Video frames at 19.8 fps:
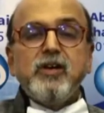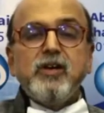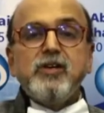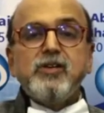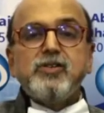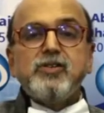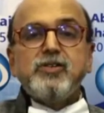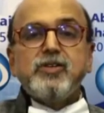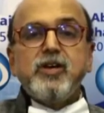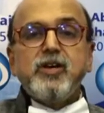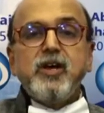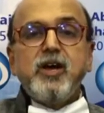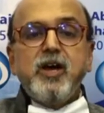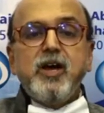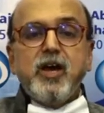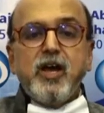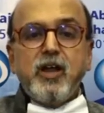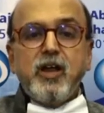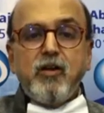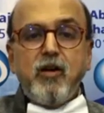
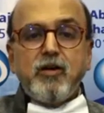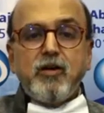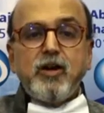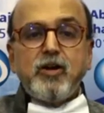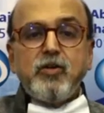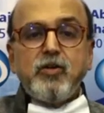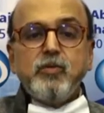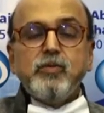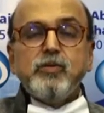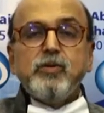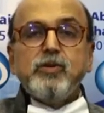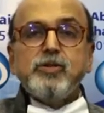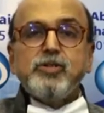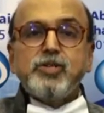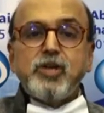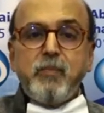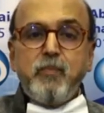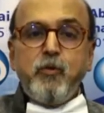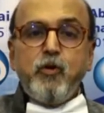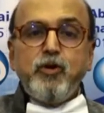It in order to
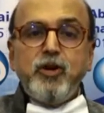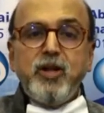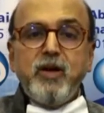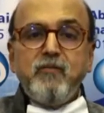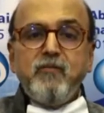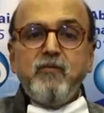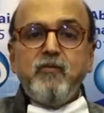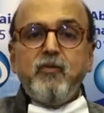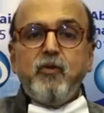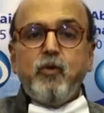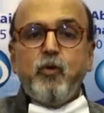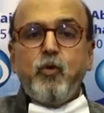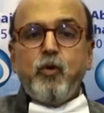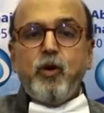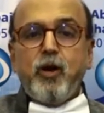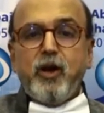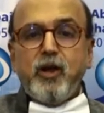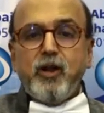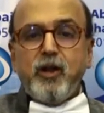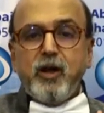support them
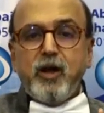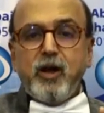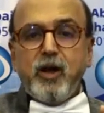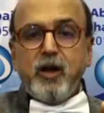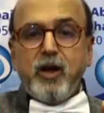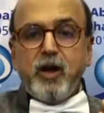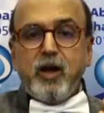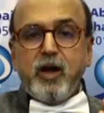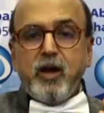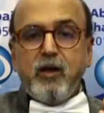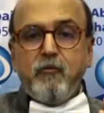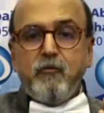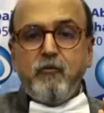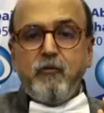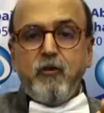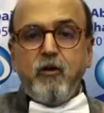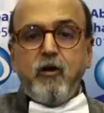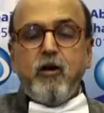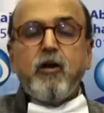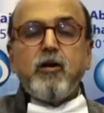
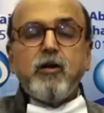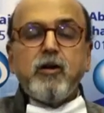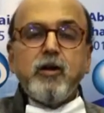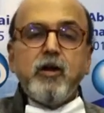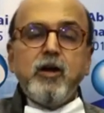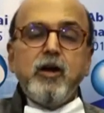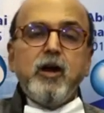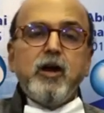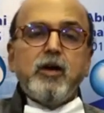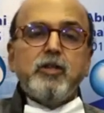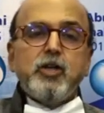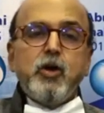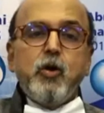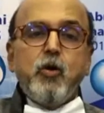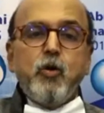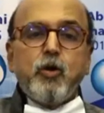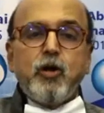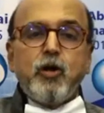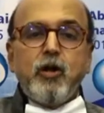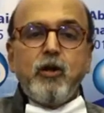for the
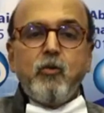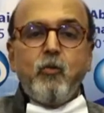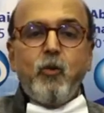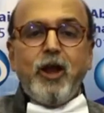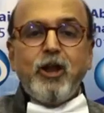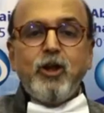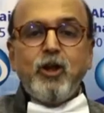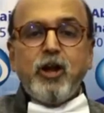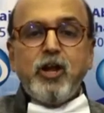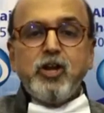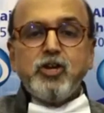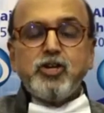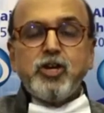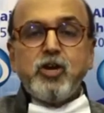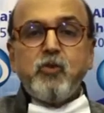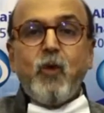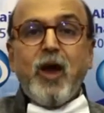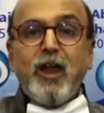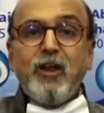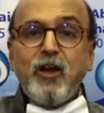overall value
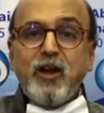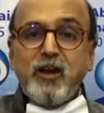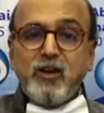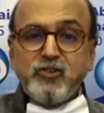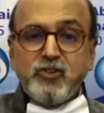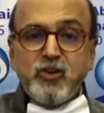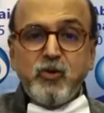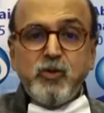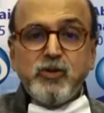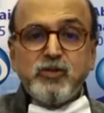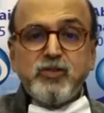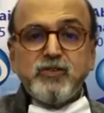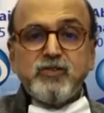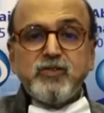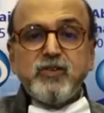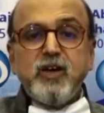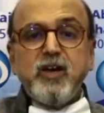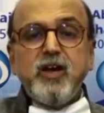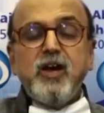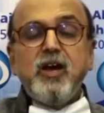addition, value added
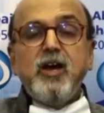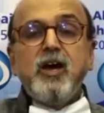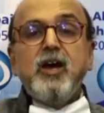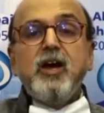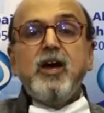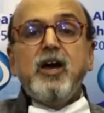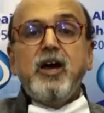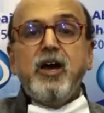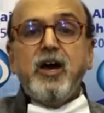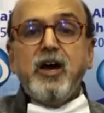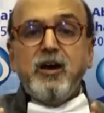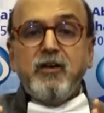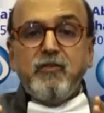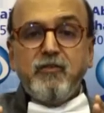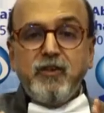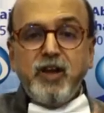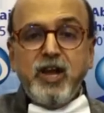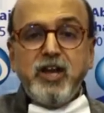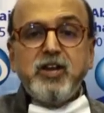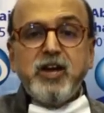services.
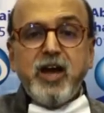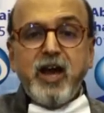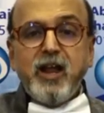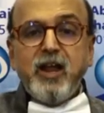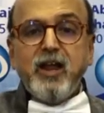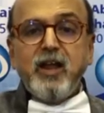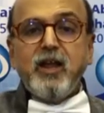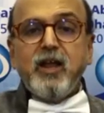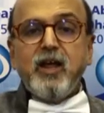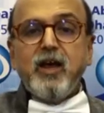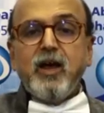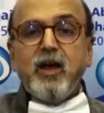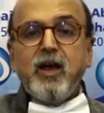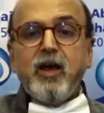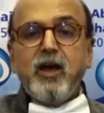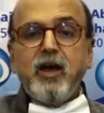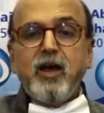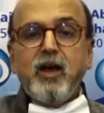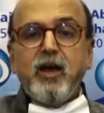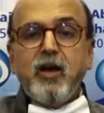Retail,
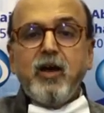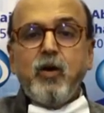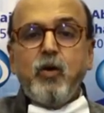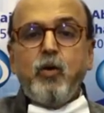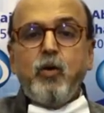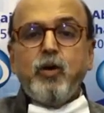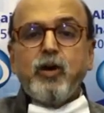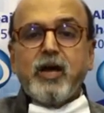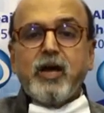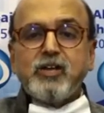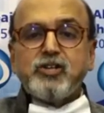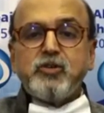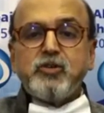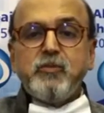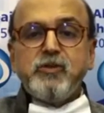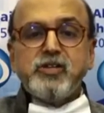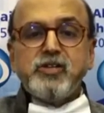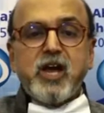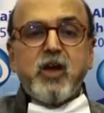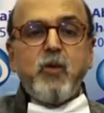whole
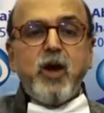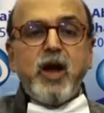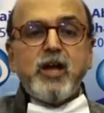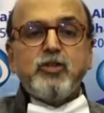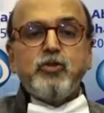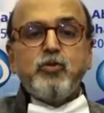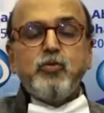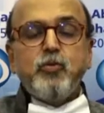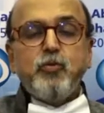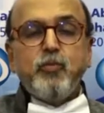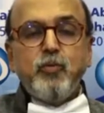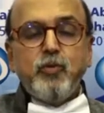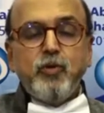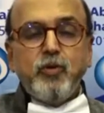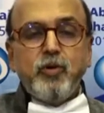customers acquired through